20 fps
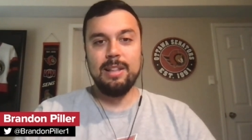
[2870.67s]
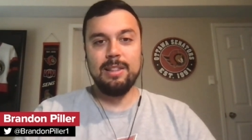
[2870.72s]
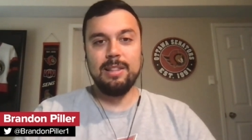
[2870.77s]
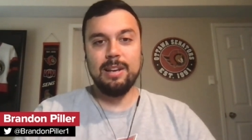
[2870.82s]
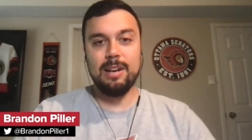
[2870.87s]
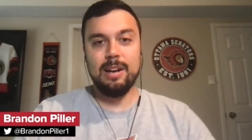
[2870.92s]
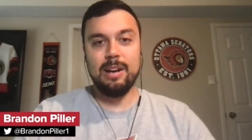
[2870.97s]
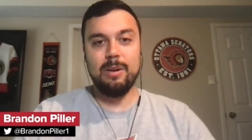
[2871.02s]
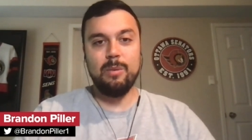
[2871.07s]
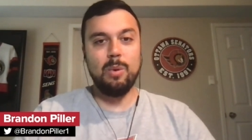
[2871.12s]

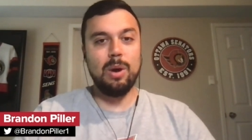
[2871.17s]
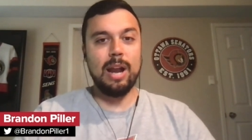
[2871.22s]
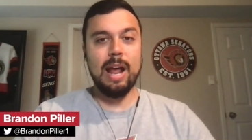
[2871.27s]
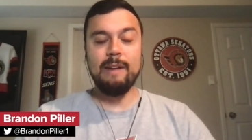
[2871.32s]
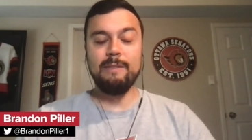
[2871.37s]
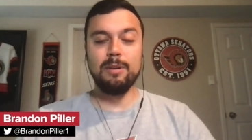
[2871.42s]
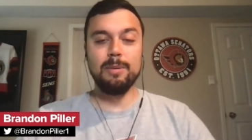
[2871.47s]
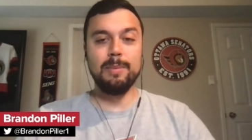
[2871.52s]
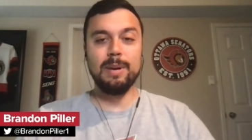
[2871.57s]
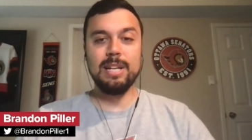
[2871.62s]
the what
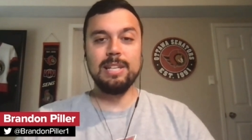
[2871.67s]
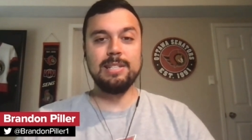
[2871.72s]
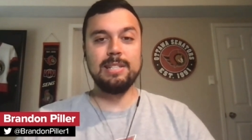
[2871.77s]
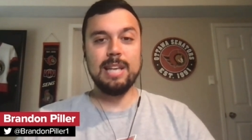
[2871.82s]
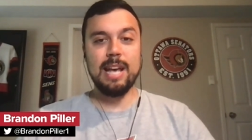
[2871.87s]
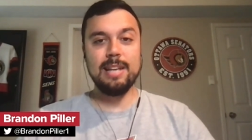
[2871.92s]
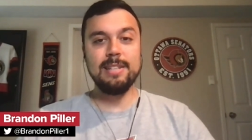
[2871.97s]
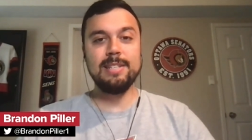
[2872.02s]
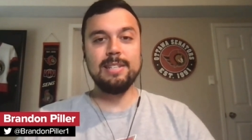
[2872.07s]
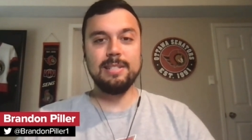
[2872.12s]
everybody
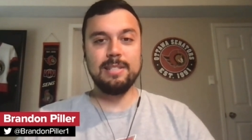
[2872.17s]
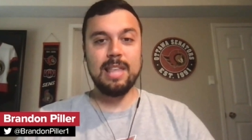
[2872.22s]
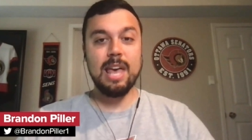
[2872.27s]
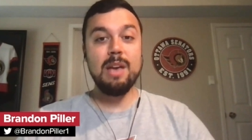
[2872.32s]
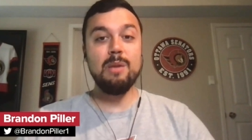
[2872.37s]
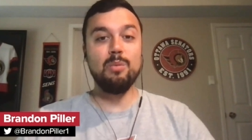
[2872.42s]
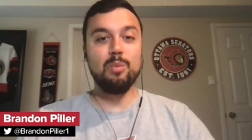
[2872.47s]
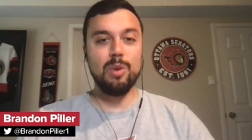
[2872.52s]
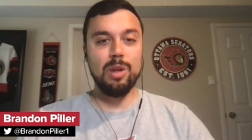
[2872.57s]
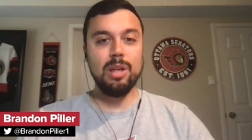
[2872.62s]
says, is
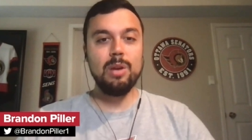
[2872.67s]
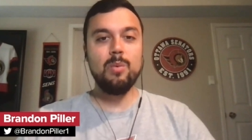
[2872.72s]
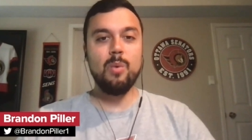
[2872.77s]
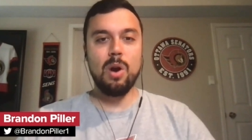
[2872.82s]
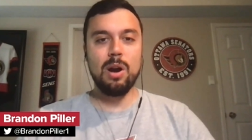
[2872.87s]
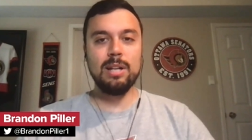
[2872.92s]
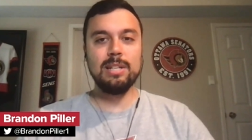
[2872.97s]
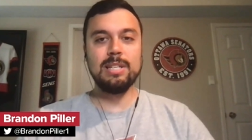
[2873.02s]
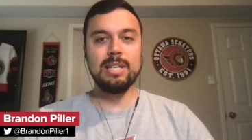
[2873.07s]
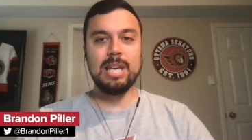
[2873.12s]
they really
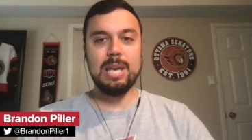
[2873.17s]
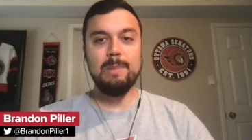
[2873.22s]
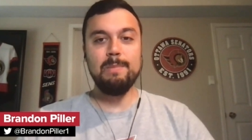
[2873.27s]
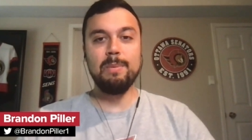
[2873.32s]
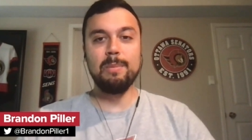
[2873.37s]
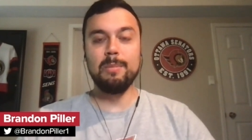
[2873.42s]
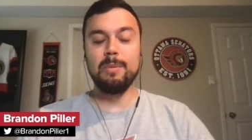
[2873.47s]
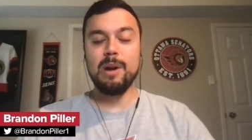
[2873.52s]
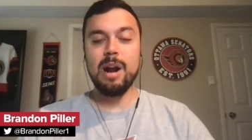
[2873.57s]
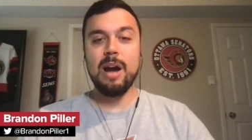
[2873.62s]
wanted to keep
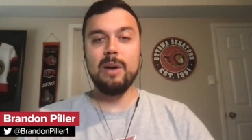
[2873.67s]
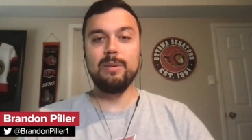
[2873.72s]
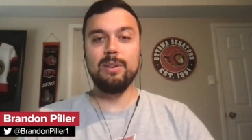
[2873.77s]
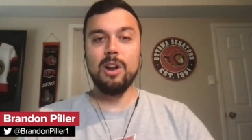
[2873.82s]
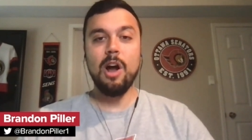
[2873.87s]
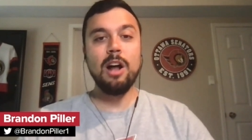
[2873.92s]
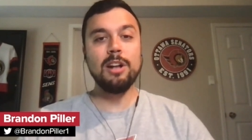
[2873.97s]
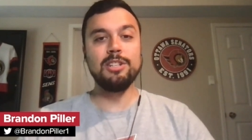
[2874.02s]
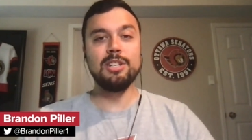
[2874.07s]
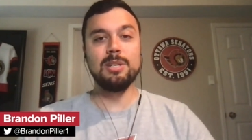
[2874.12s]
him around,
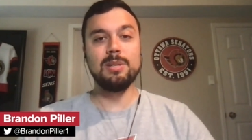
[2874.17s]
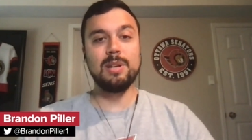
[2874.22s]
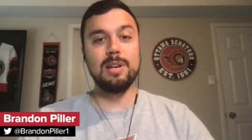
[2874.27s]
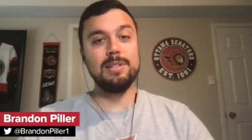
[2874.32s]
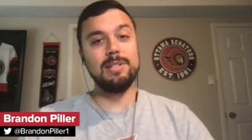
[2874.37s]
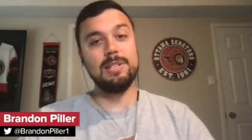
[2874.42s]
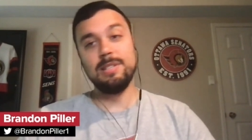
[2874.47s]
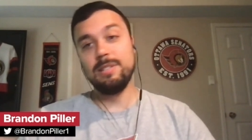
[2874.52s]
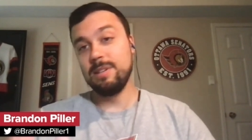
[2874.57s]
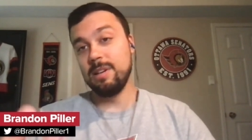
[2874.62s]
not just
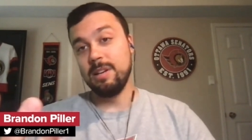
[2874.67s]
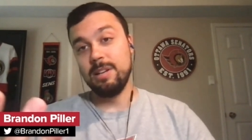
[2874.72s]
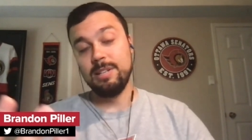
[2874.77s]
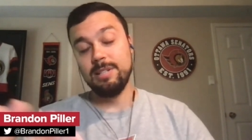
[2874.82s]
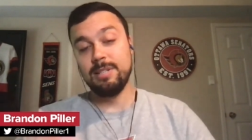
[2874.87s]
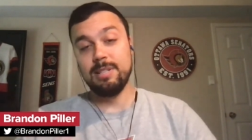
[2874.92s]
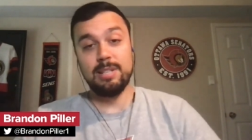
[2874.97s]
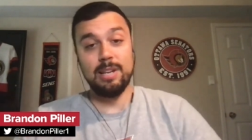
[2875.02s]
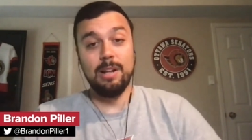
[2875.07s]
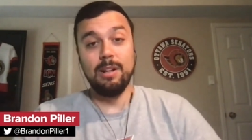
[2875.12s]
because he's, a, he's
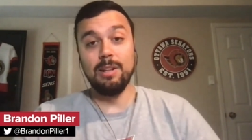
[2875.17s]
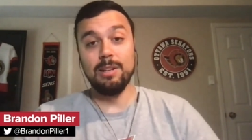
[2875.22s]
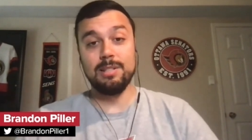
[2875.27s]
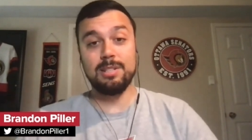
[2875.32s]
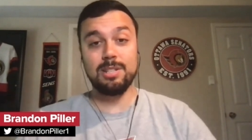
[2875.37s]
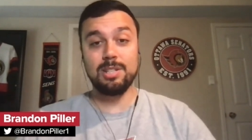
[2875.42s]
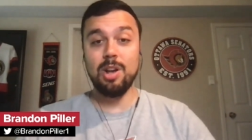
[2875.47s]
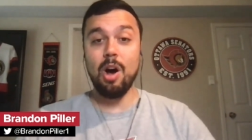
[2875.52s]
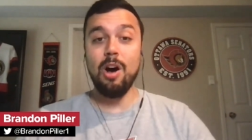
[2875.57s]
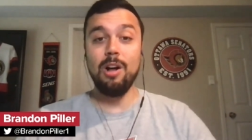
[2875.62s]
still a
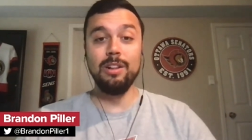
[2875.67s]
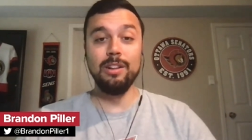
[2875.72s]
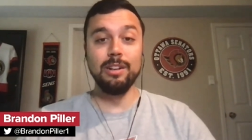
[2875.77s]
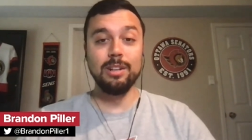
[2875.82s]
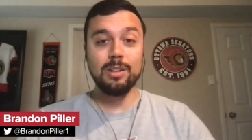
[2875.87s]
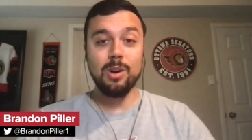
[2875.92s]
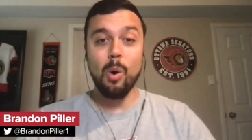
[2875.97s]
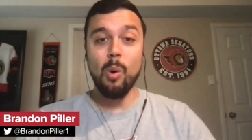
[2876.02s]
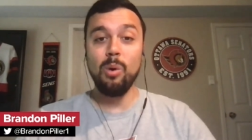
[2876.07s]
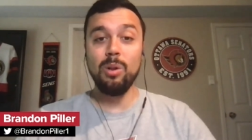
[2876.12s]
solid
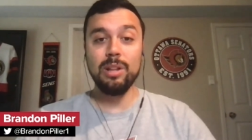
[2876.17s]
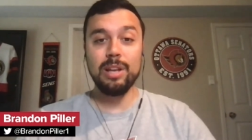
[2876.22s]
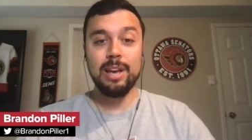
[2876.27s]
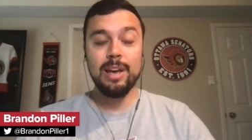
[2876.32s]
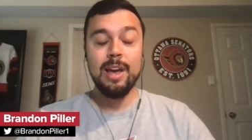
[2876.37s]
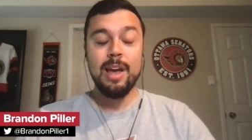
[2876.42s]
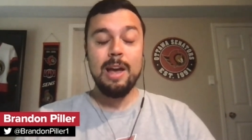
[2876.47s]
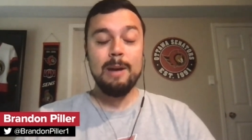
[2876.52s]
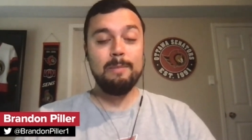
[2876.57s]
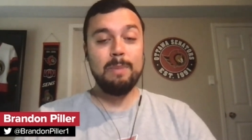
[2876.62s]
goalie,
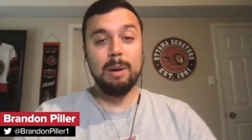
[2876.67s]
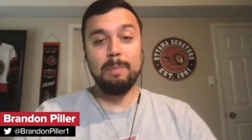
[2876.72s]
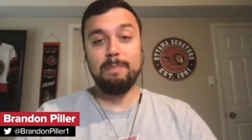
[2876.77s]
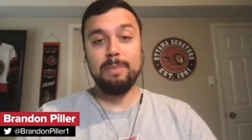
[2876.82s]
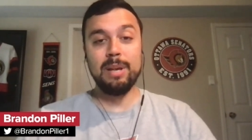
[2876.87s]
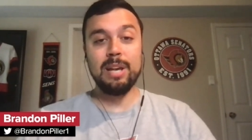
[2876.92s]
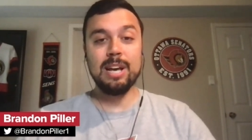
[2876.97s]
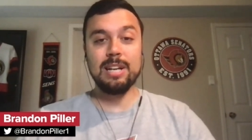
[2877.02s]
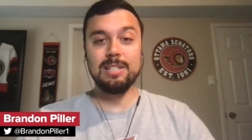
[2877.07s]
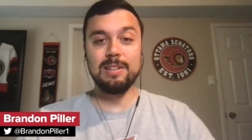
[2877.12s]
but
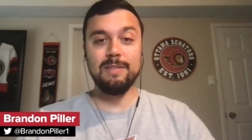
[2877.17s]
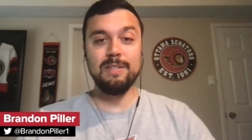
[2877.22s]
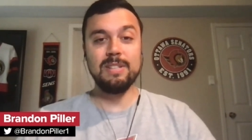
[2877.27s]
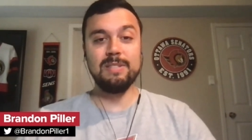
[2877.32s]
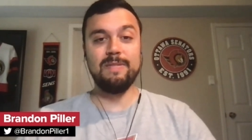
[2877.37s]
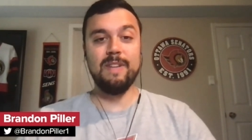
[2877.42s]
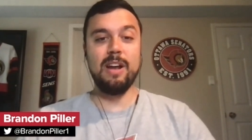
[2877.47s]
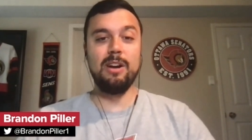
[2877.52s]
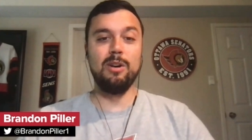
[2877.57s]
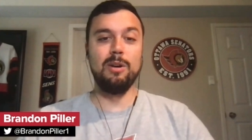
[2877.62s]
because of his
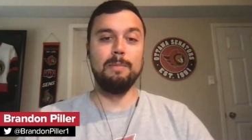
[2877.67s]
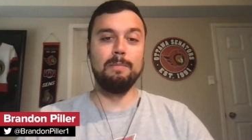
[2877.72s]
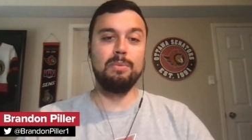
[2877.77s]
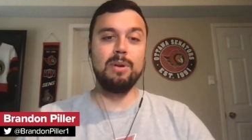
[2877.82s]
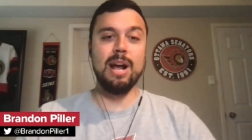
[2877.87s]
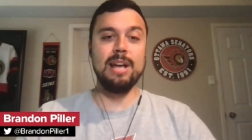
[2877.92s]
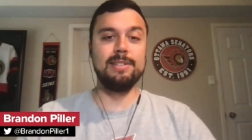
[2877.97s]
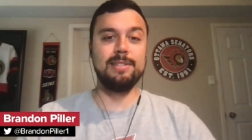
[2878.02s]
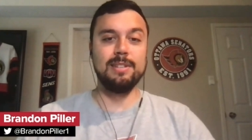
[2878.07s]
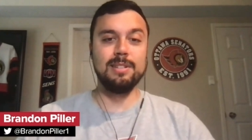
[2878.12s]
veteran
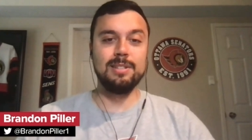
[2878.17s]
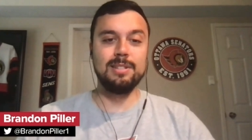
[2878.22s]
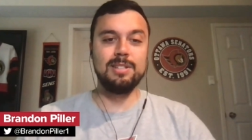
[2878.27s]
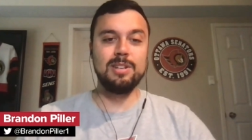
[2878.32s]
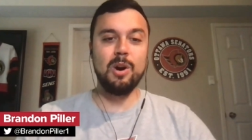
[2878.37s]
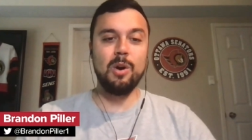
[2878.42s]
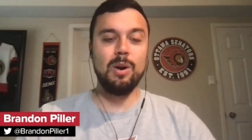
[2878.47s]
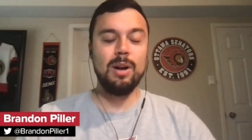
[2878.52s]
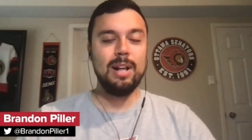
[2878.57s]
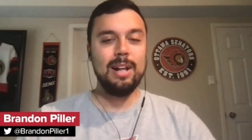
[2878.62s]
presence.
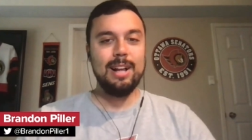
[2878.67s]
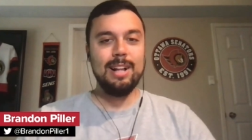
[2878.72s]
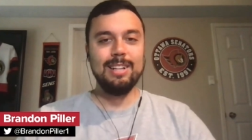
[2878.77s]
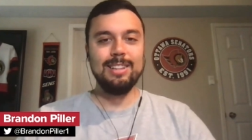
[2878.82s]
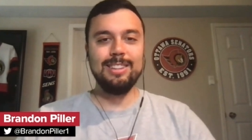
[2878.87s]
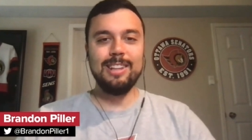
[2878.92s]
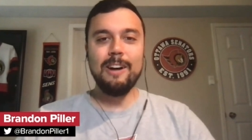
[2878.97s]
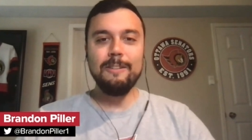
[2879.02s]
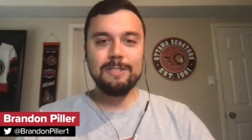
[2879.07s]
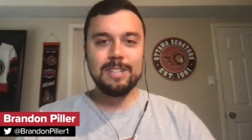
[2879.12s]
So
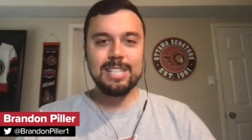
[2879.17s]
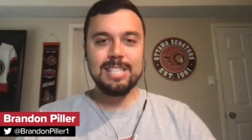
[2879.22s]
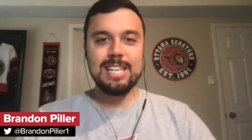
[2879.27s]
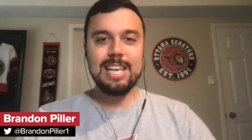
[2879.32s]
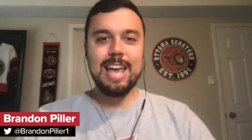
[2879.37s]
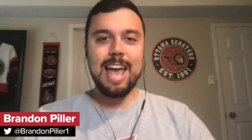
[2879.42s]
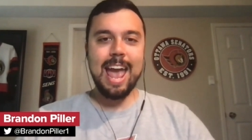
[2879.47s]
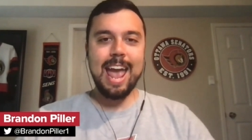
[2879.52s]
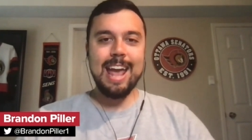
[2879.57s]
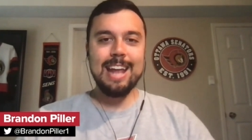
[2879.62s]
love to
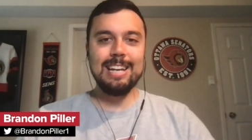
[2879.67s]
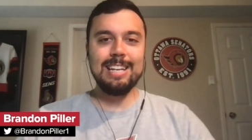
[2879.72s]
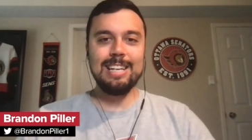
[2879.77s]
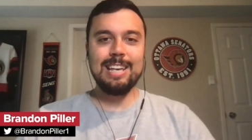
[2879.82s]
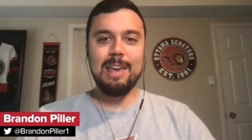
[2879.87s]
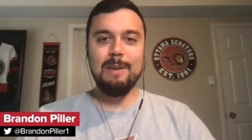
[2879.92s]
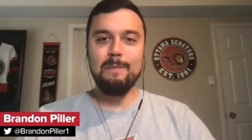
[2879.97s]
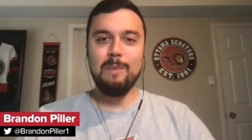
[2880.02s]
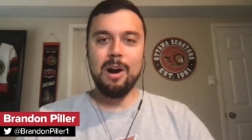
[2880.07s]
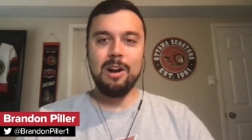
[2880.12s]
see Andy
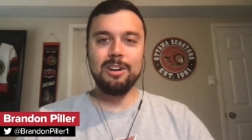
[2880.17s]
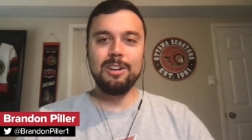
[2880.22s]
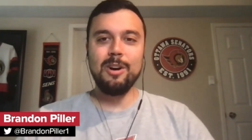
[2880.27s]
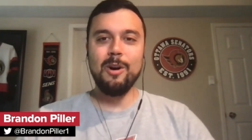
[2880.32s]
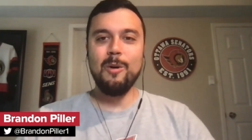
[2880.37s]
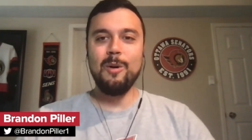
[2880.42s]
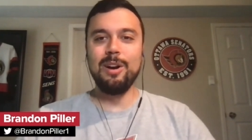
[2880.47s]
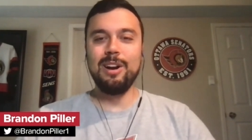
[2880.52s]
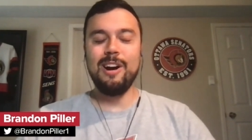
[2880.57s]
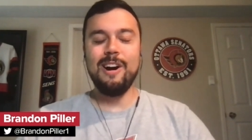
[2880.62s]
keep on
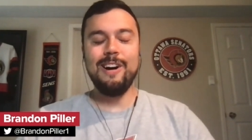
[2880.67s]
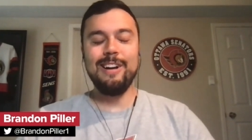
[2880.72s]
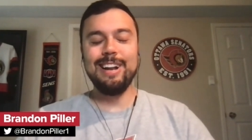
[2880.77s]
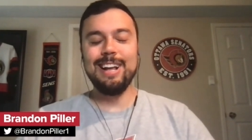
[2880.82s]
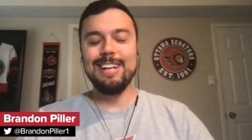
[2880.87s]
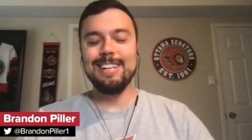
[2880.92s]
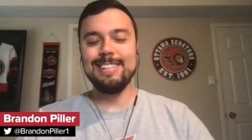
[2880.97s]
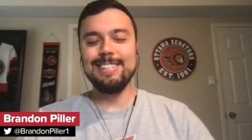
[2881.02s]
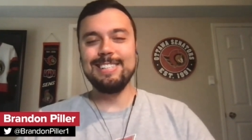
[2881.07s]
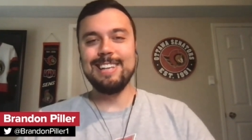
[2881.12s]
going on,
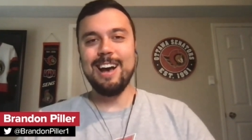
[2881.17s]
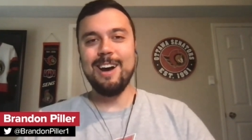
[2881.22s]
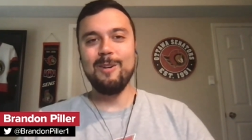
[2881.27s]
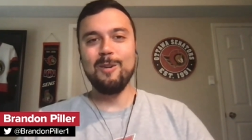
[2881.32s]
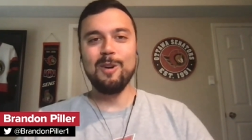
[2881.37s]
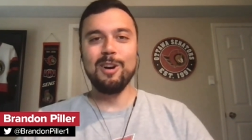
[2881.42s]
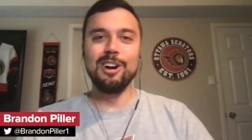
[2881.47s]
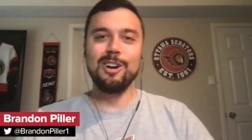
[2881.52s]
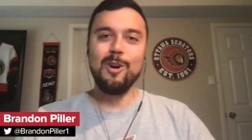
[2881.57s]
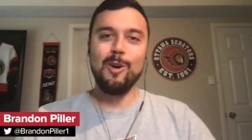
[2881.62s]
as uh,
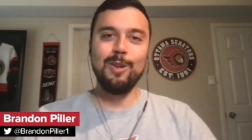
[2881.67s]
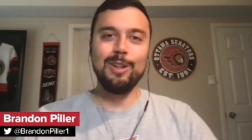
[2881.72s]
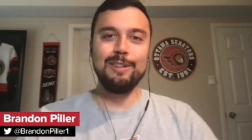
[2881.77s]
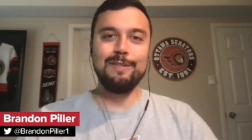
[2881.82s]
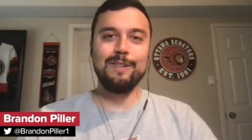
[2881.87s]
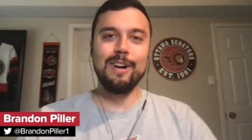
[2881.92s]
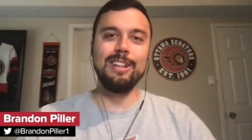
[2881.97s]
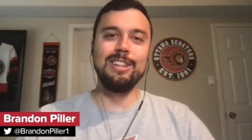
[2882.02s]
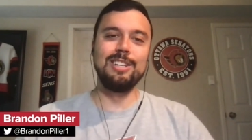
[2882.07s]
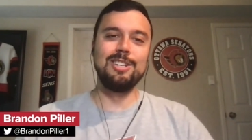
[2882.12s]
we're a
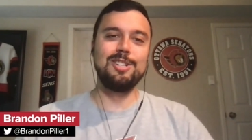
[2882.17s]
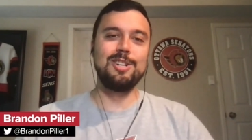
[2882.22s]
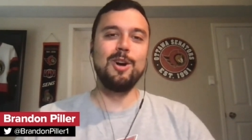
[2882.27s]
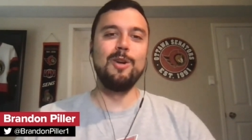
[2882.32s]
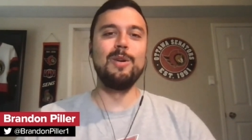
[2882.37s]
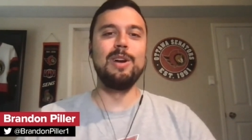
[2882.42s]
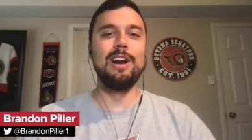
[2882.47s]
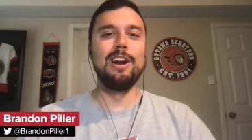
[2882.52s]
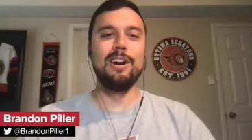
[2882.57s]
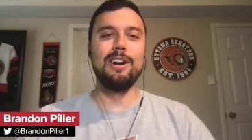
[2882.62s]
goalie-friendly
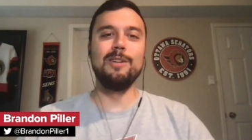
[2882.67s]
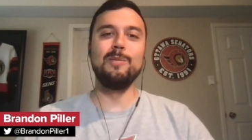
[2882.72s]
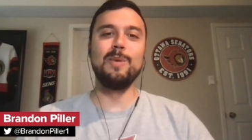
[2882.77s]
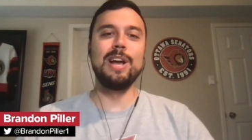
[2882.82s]
show here, and